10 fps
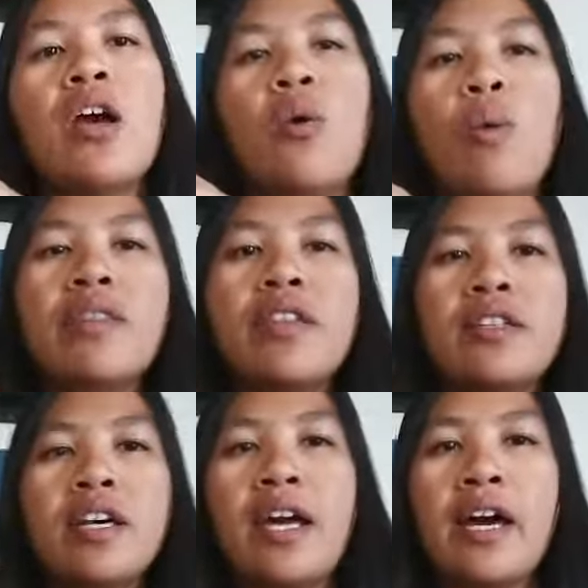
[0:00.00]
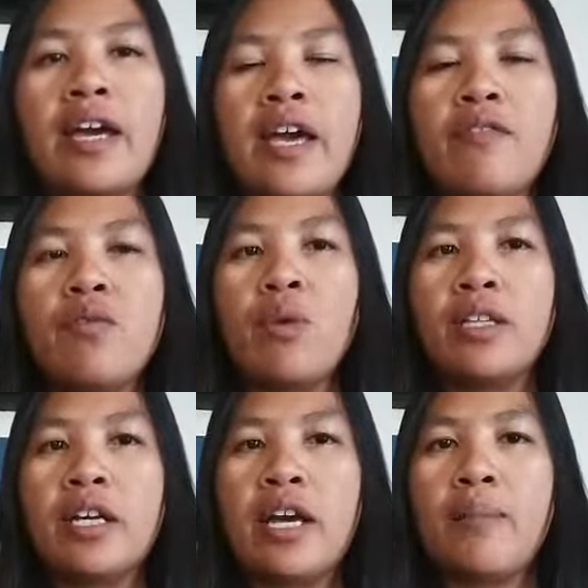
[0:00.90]
One thing that everyone
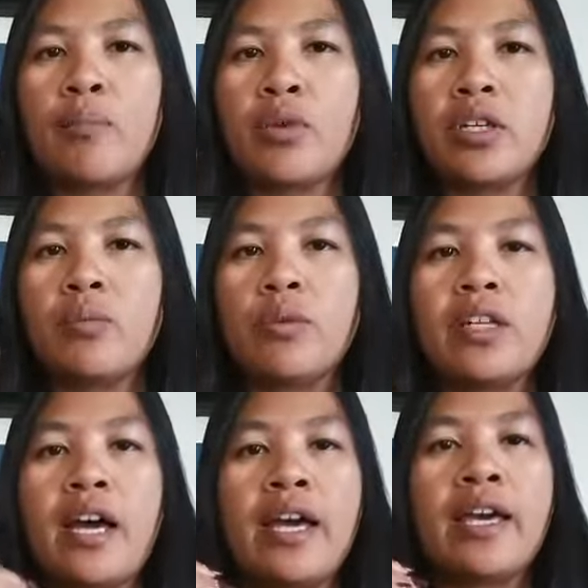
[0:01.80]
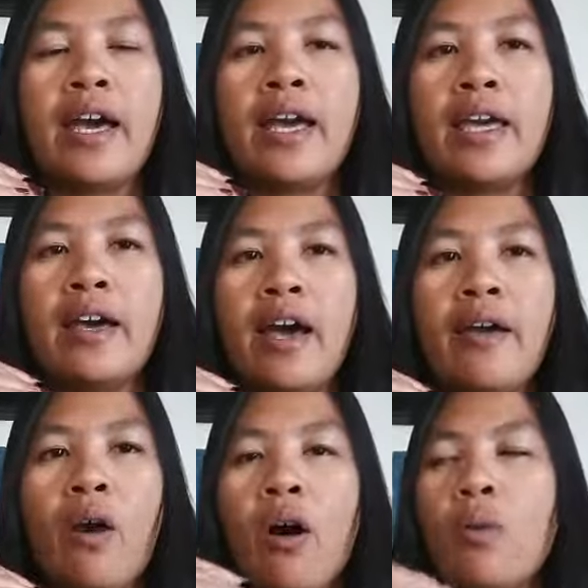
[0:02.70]
that I'm working with, I
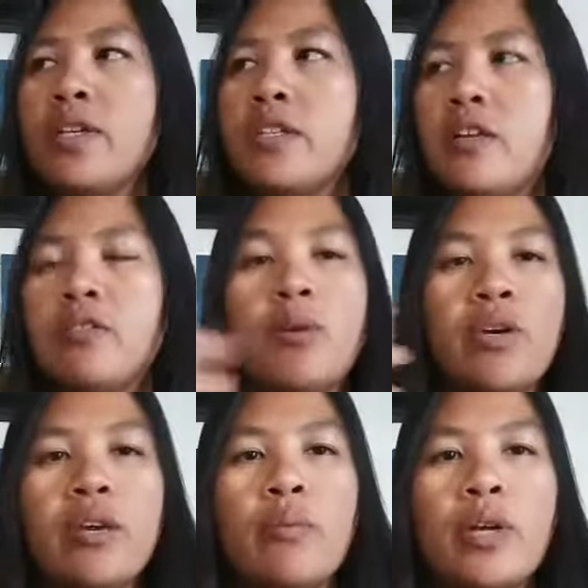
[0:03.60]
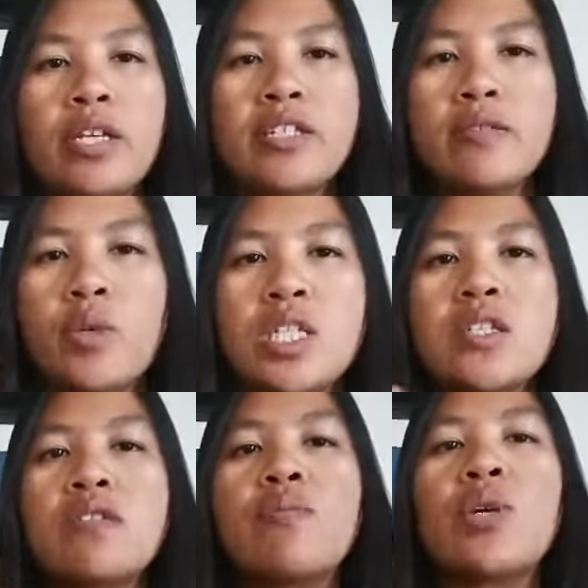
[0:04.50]
always tell them, okay, what is
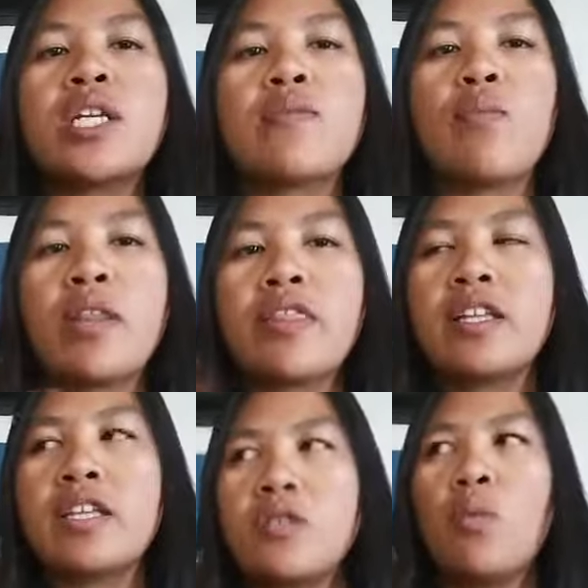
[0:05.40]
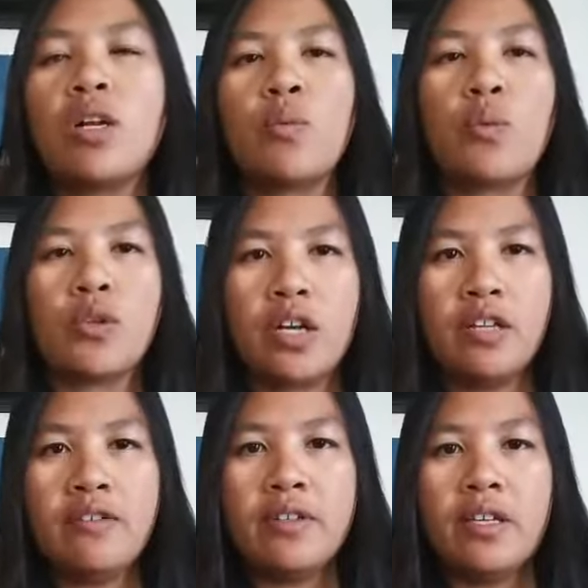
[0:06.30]
one thing that you want to work
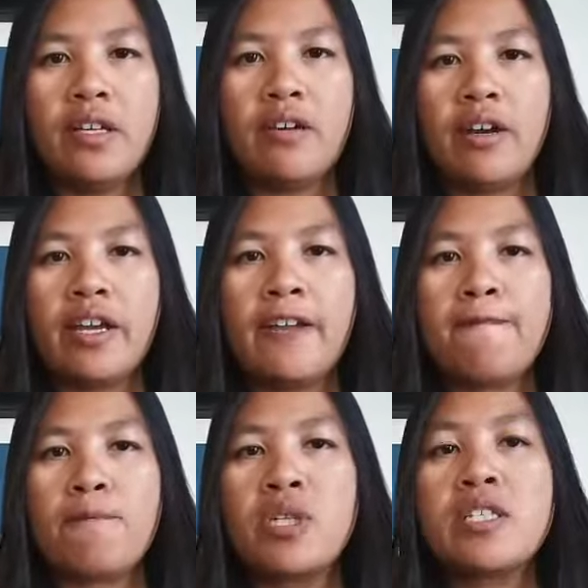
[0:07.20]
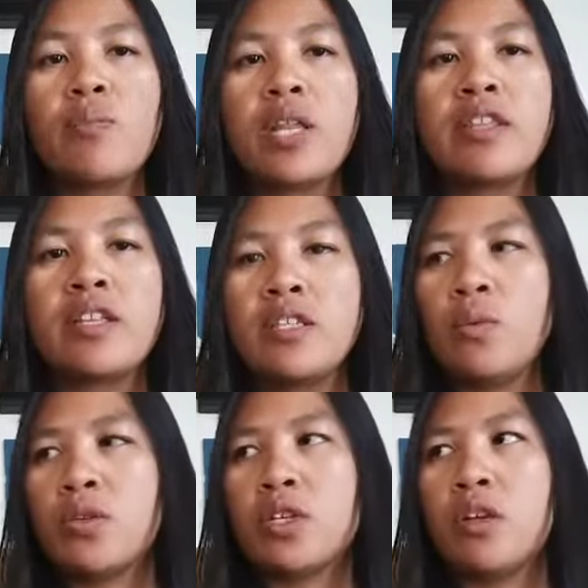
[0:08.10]
on, right? What is one thing that you
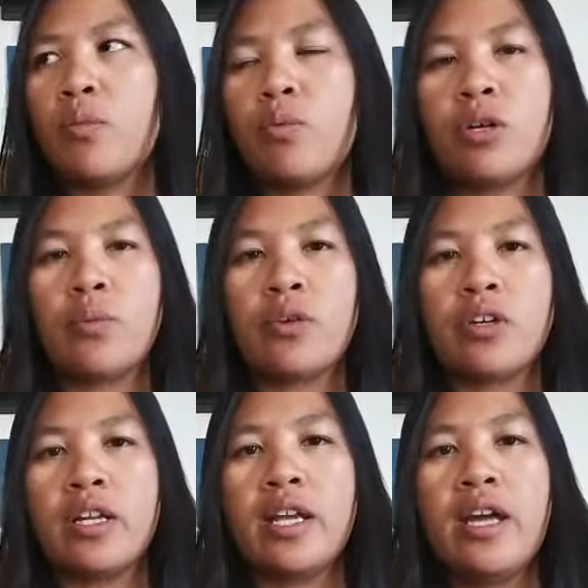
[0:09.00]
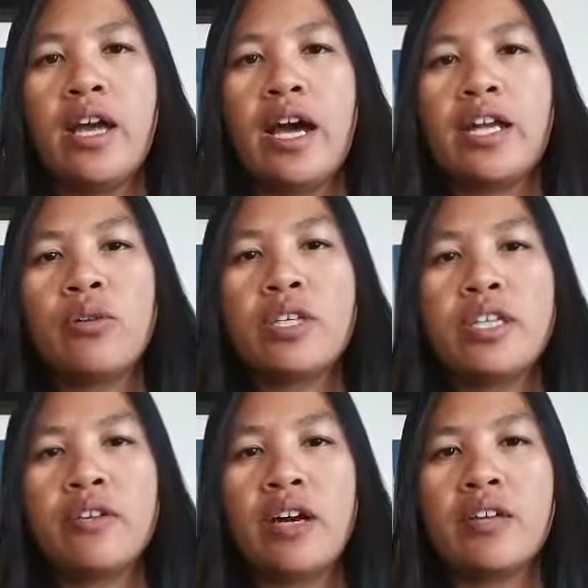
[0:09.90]
want to work on? I know
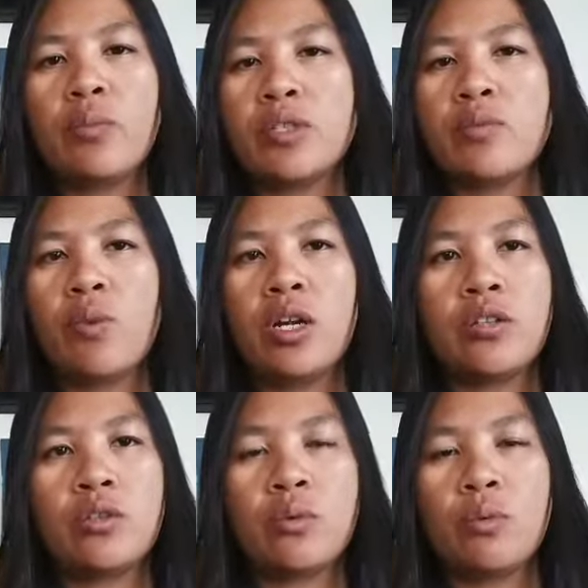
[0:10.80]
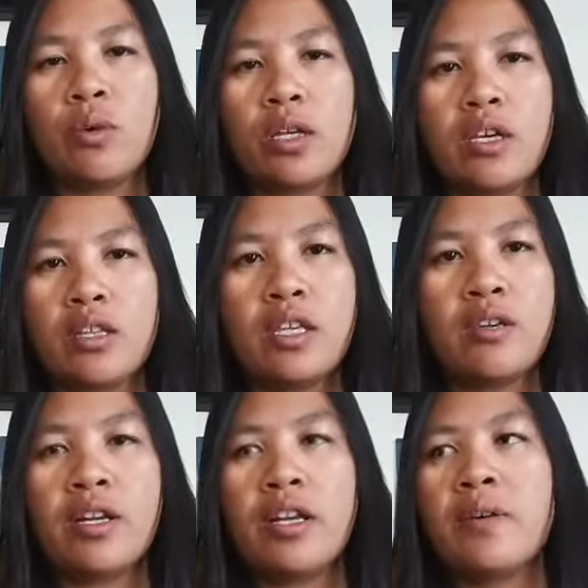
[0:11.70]
Kieran
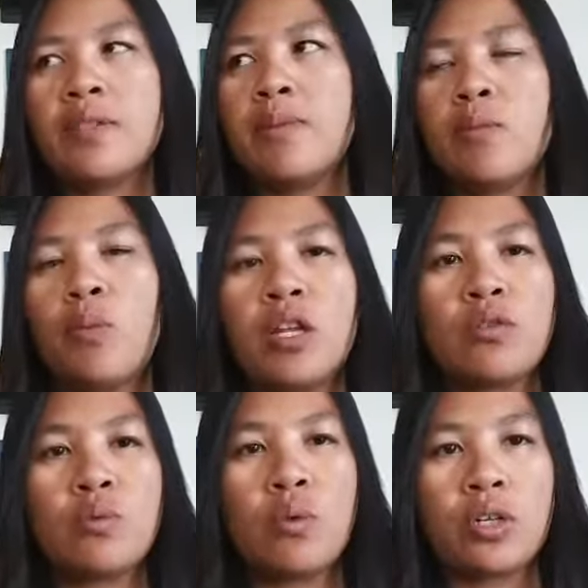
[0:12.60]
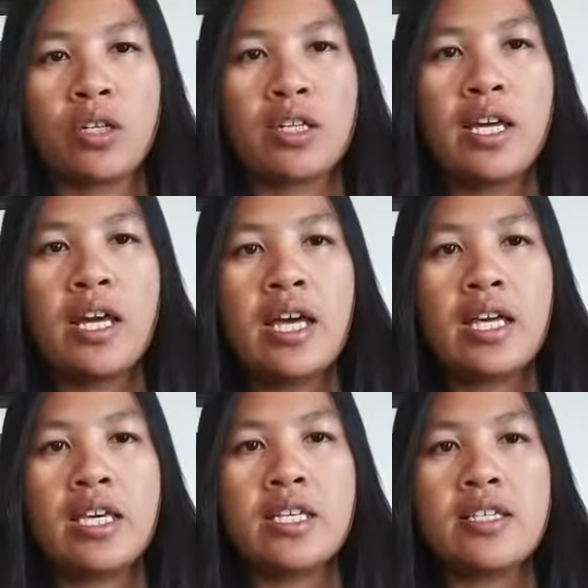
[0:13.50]
has been wanting to work on
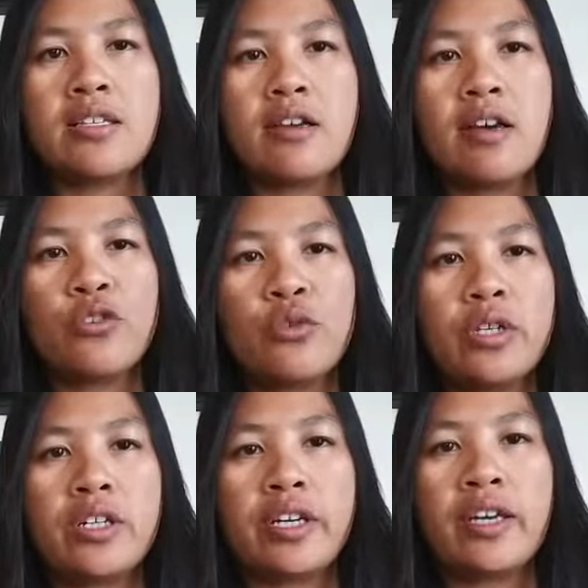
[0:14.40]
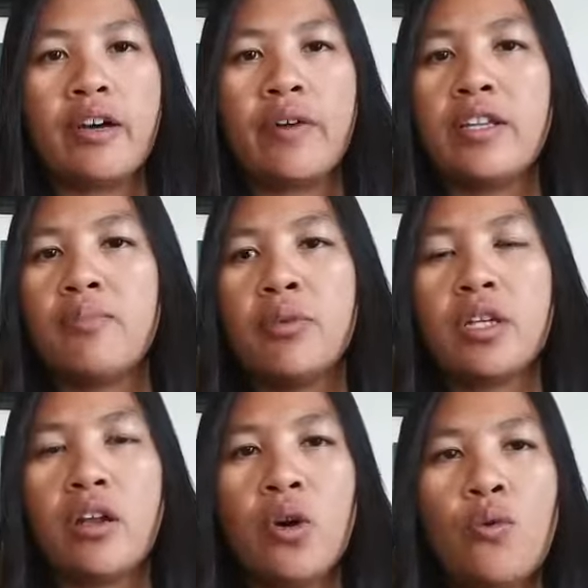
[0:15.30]
his Twitter account, and he put it
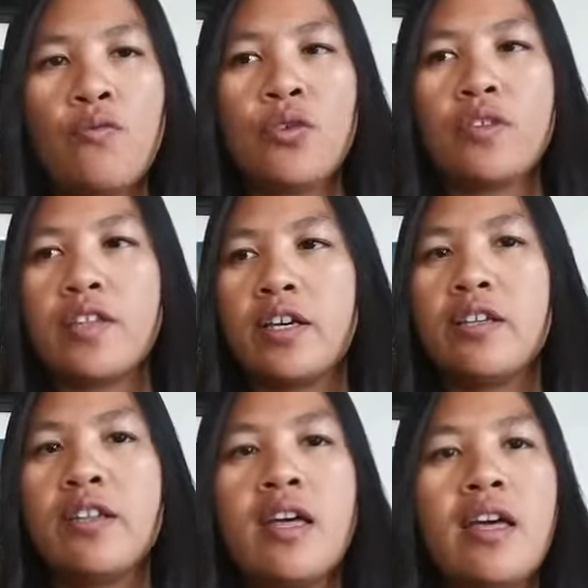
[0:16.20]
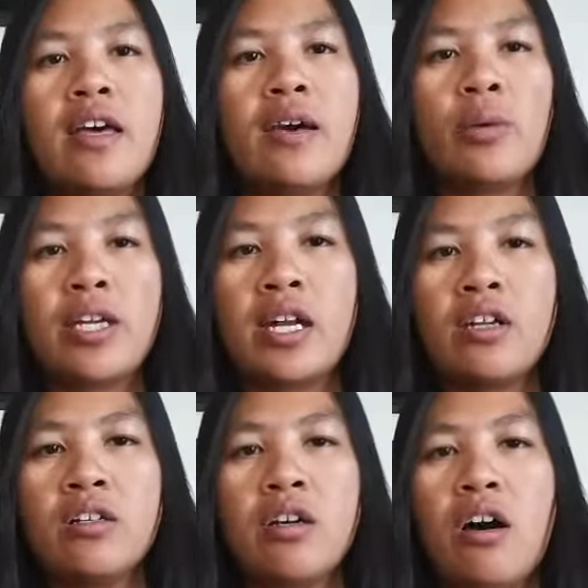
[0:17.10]
on hold for a second, and we got
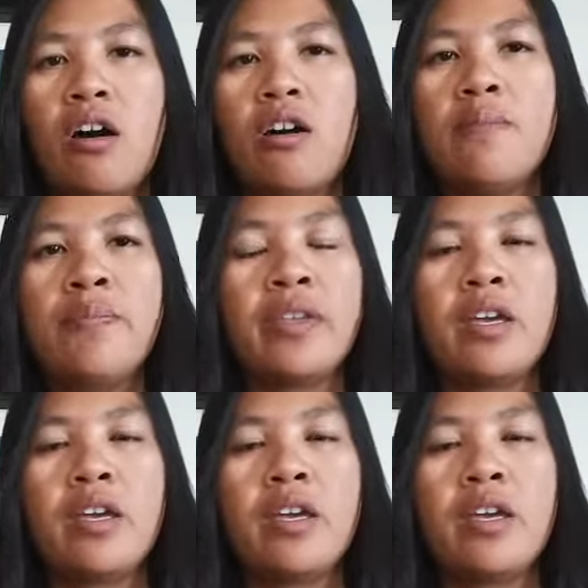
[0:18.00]
on a call.